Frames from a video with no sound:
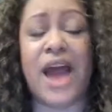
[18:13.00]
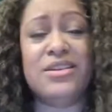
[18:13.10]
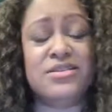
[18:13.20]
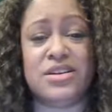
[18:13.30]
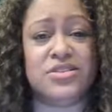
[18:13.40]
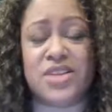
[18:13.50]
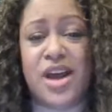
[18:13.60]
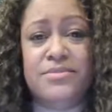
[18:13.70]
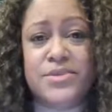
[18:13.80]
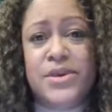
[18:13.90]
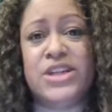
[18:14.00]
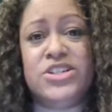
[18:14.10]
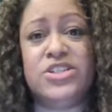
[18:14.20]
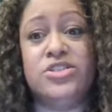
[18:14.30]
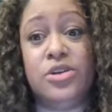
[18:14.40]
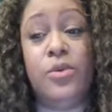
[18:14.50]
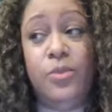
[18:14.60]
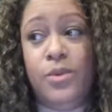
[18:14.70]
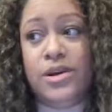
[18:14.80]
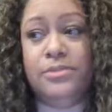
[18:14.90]
there's times when I just don't
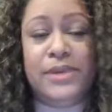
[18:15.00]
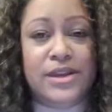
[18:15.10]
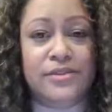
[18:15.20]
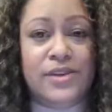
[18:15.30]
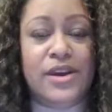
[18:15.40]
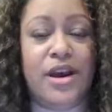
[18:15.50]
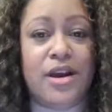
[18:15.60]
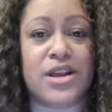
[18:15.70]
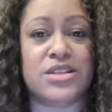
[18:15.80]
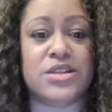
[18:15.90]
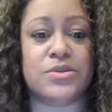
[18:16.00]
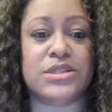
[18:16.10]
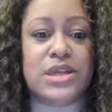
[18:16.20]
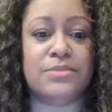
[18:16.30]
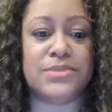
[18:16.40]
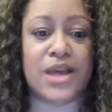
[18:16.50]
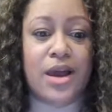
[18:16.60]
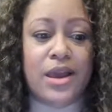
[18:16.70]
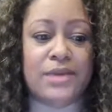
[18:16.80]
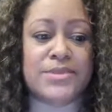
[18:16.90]
want to be in VR. And so
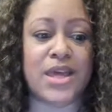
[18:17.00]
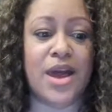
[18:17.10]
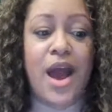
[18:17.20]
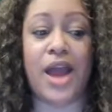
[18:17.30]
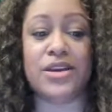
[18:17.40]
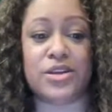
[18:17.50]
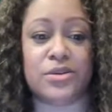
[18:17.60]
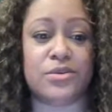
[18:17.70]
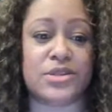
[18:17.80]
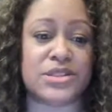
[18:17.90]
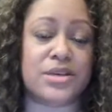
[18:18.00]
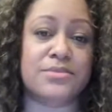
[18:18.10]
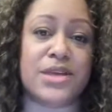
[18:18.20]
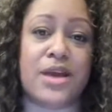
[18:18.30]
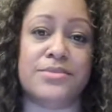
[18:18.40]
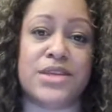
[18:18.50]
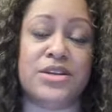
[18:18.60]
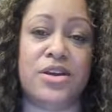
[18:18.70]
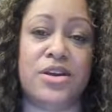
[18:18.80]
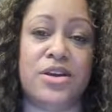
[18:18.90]
sometimes I do, and sometimes I
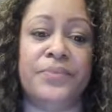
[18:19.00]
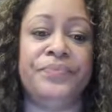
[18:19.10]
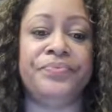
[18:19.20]
don't.